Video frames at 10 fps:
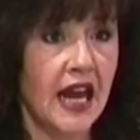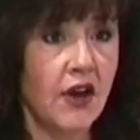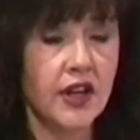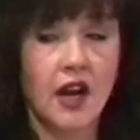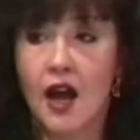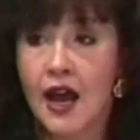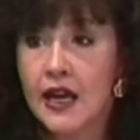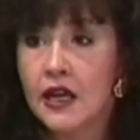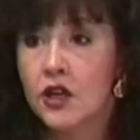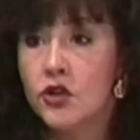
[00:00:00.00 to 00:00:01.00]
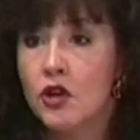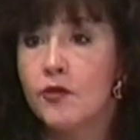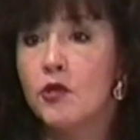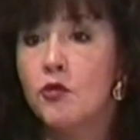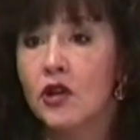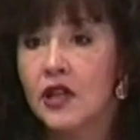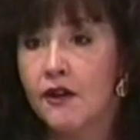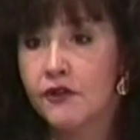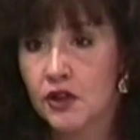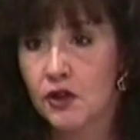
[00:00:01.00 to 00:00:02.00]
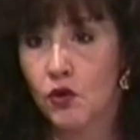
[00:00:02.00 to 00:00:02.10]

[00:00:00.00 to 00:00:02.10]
How can I contribute more love to